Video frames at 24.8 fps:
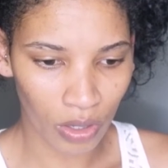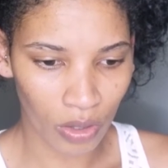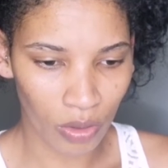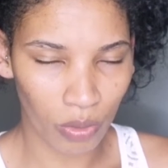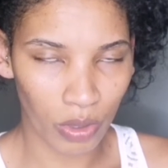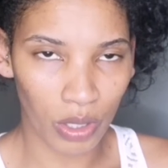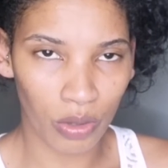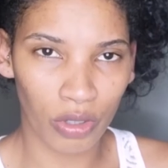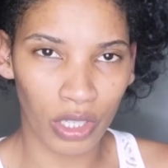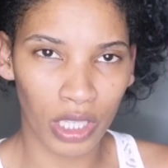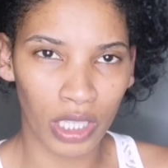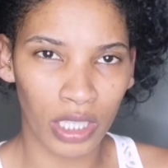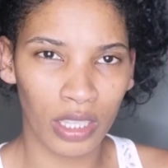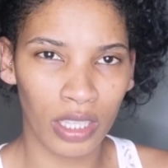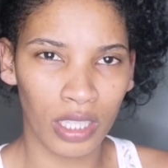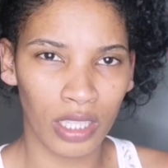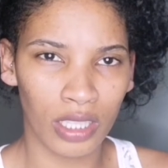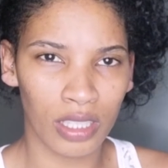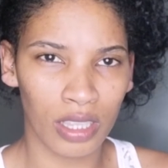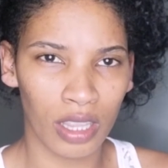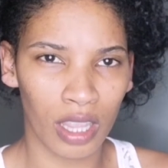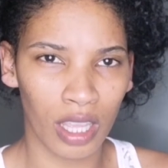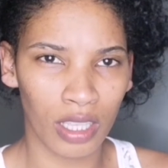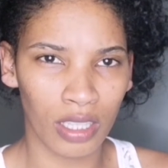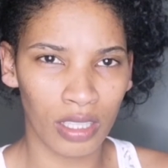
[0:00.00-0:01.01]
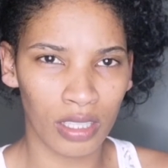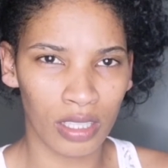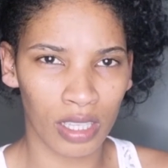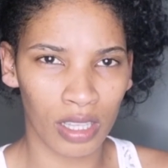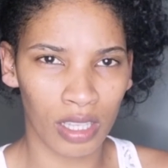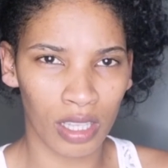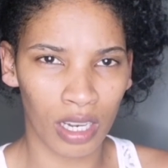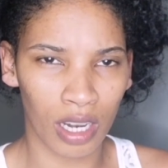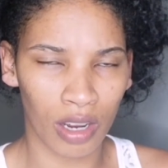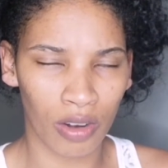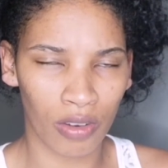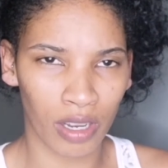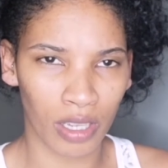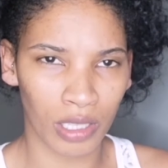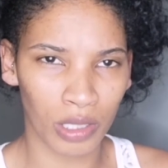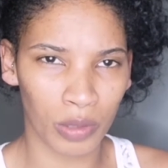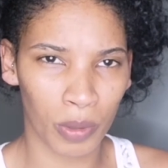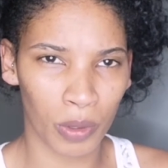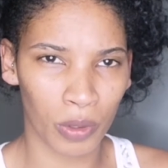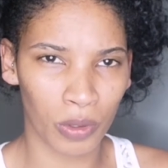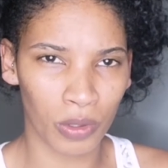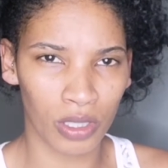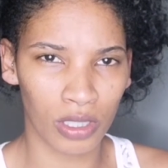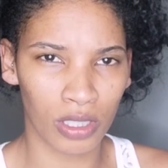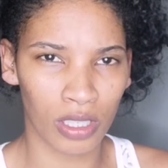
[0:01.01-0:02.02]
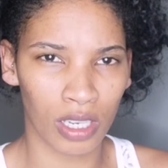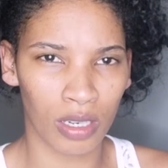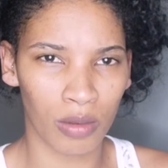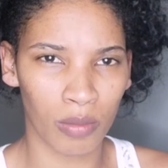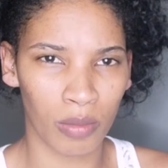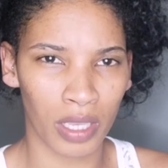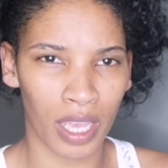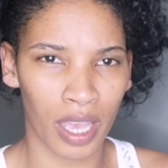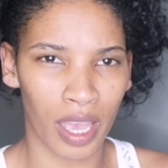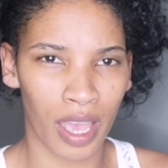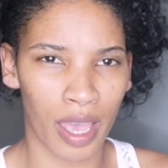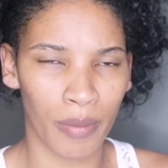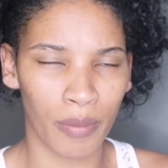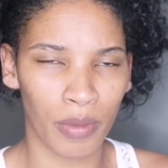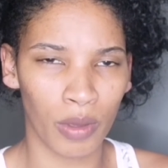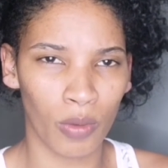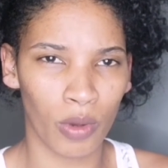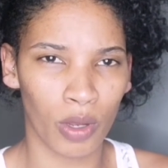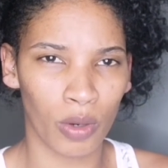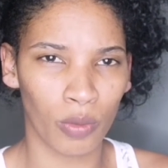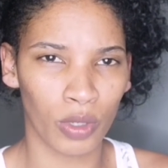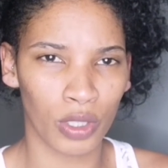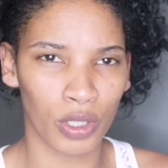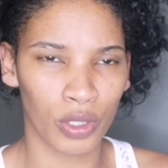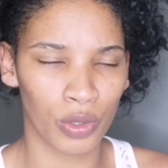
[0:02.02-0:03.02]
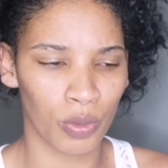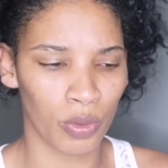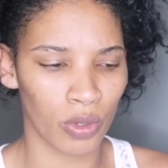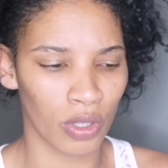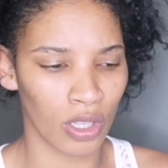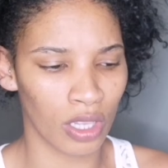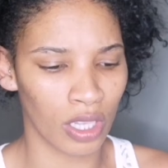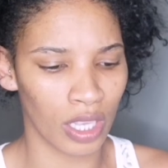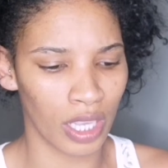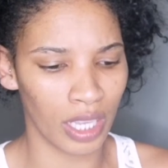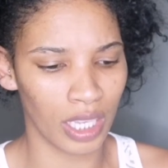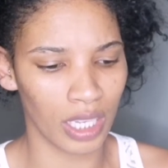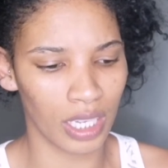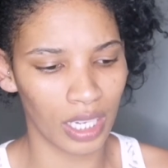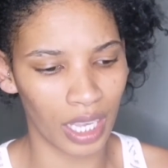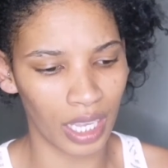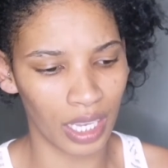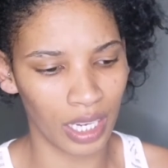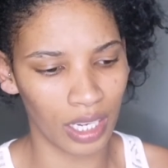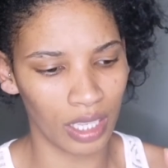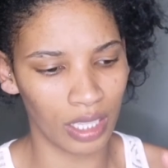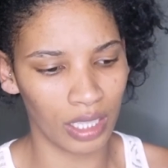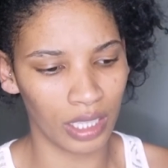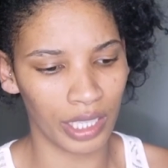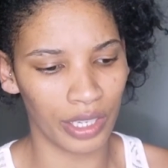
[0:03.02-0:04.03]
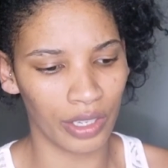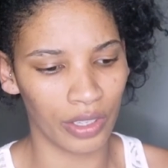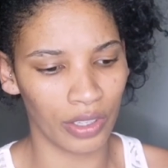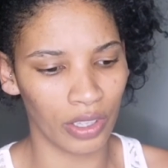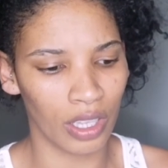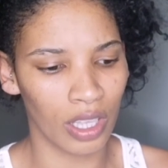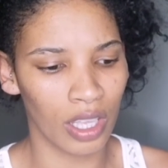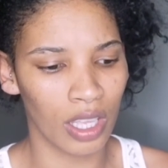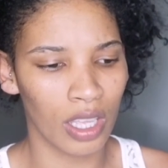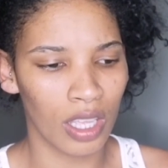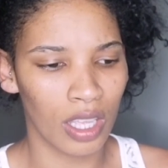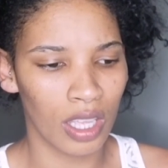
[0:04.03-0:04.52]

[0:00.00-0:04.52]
We read these things and then our next post is going to be a happy one, which will ignite a little